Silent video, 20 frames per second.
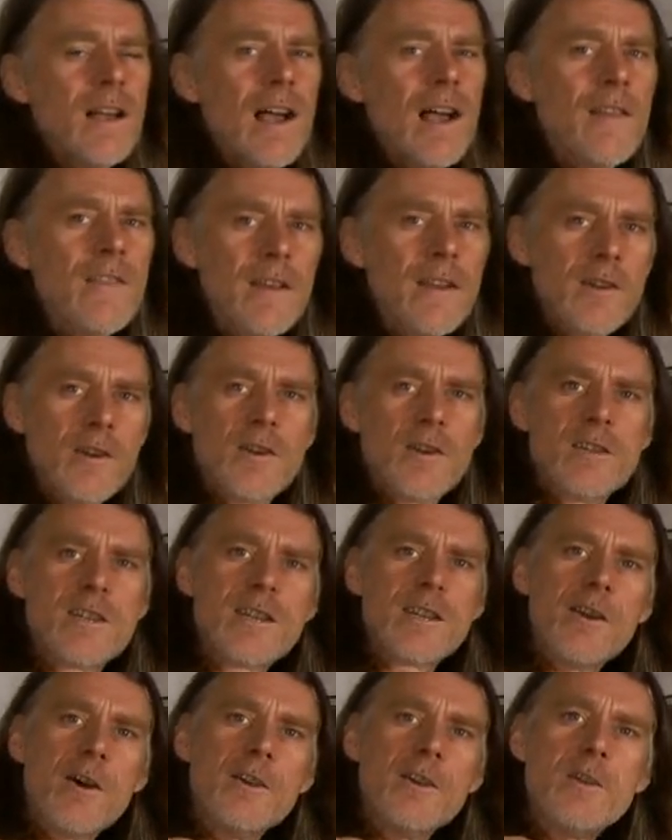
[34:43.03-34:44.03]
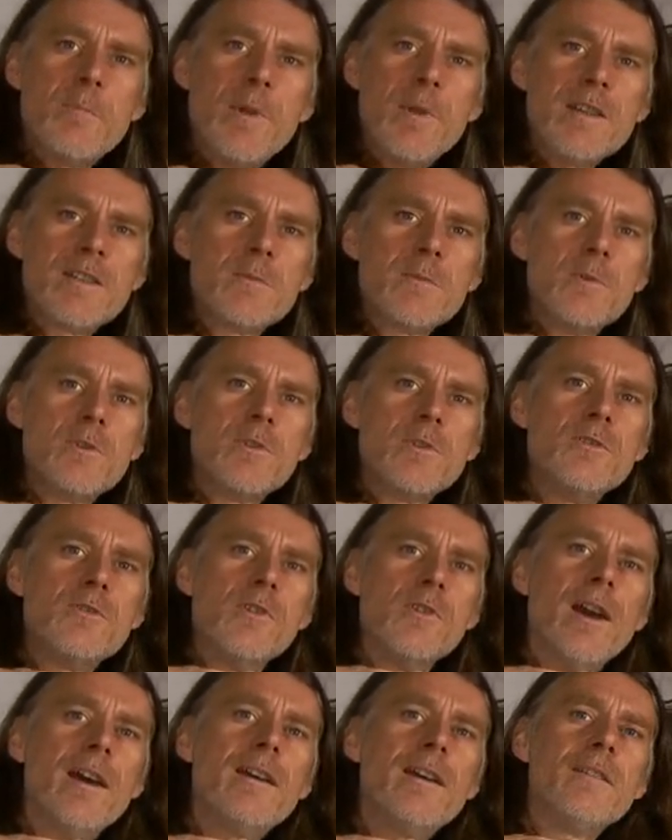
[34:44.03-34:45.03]
and then you can slide your piece of wood
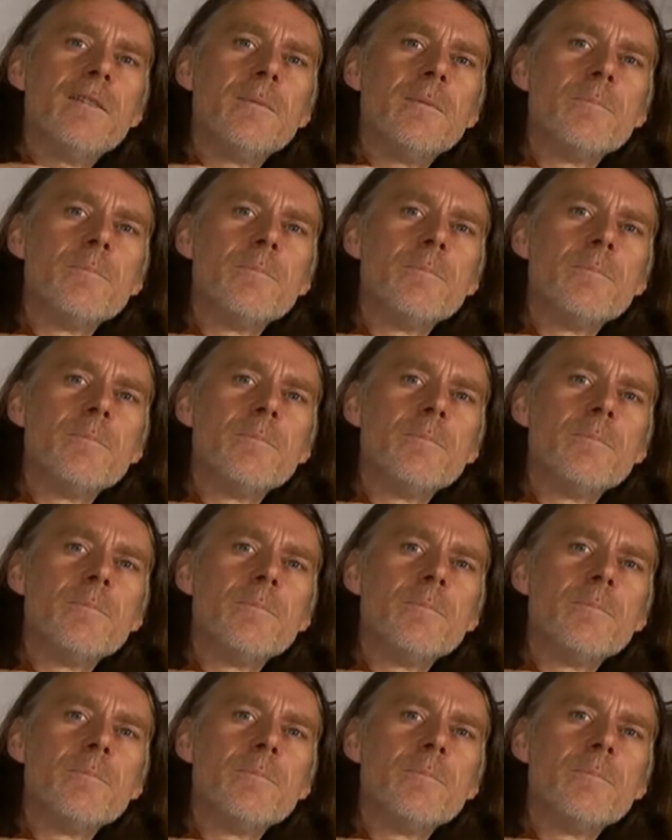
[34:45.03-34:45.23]
under it,